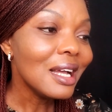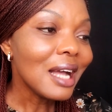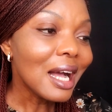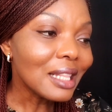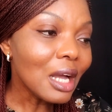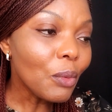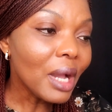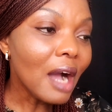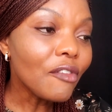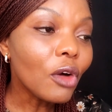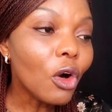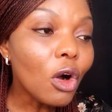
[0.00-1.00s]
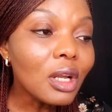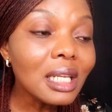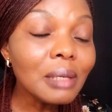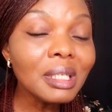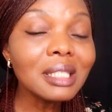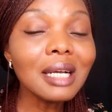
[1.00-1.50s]
And then we have
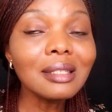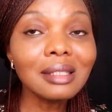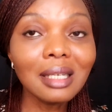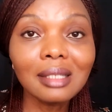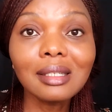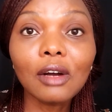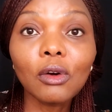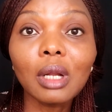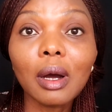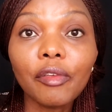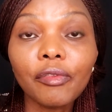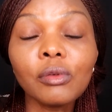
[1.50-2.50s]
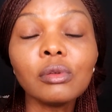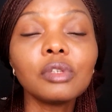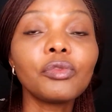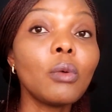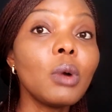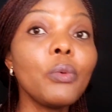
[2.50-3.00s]
unlimited data on our phones
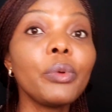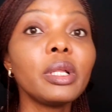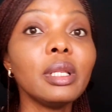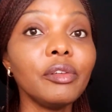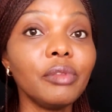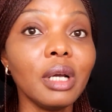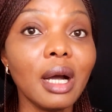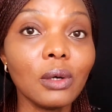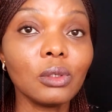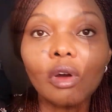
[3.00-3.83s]
for when we leave the house.